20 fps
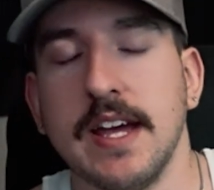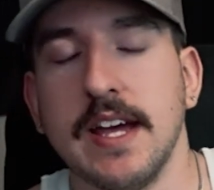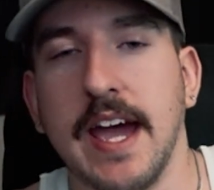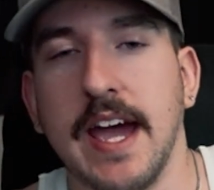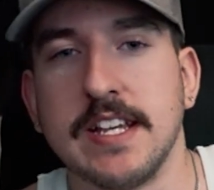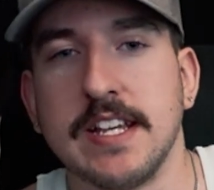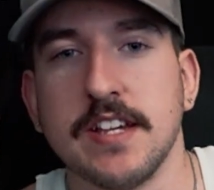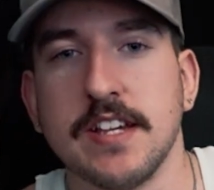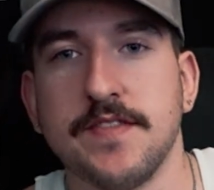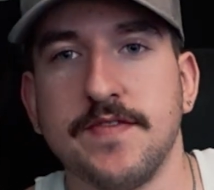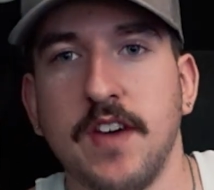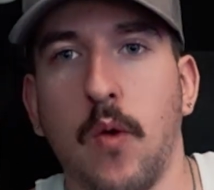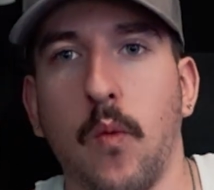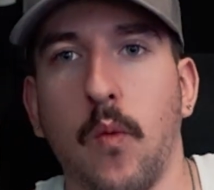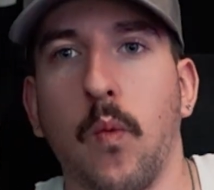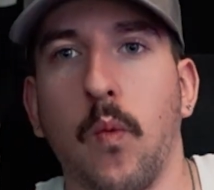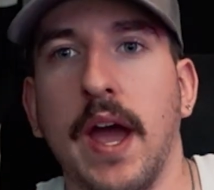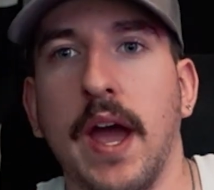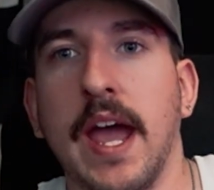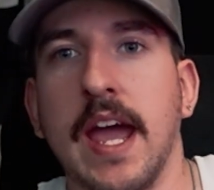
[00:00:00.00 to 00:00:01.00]
it just felt
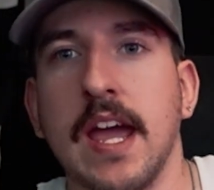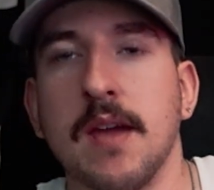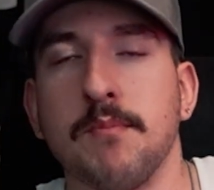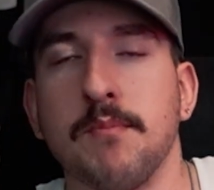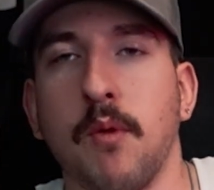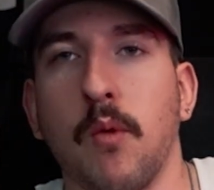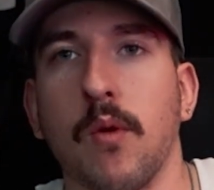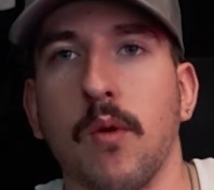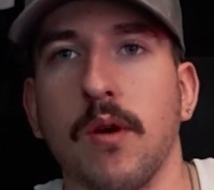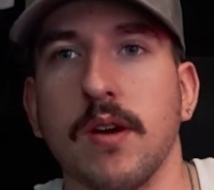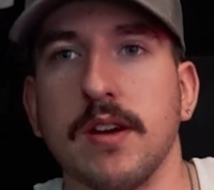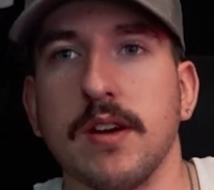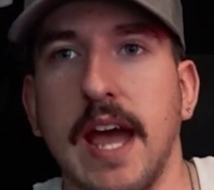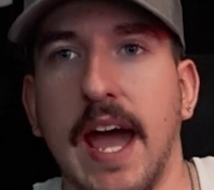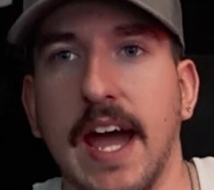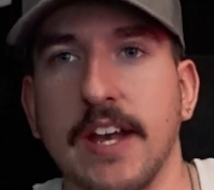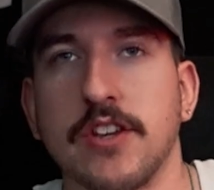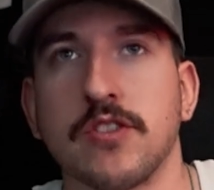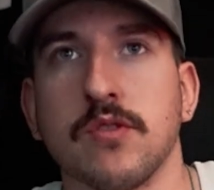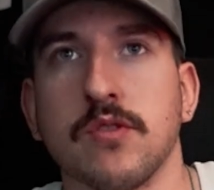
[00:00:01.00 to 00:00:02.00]
way more
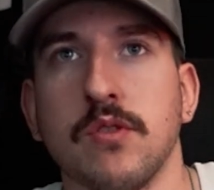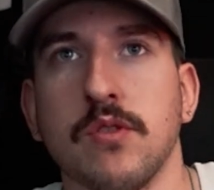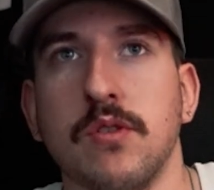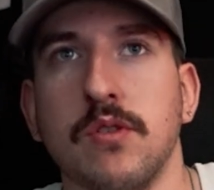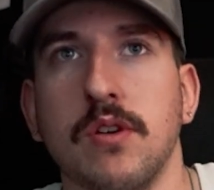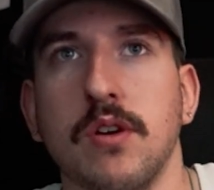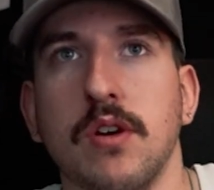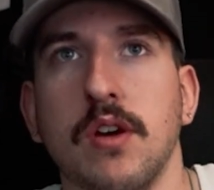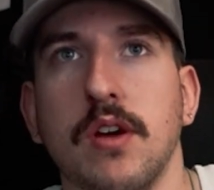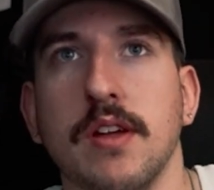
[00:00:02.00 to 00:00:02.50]
natural